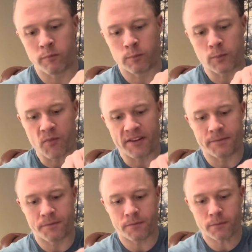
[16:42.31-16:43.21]
all I
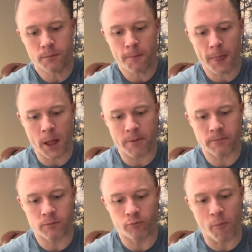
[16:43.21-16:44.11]
did is I just
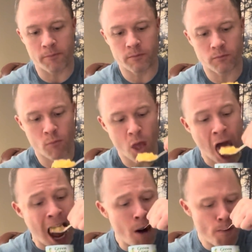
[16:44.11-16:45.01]
fasted all day and
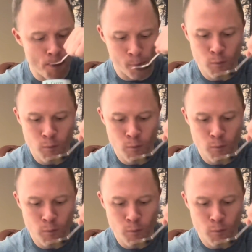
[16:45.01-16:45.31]
ate like a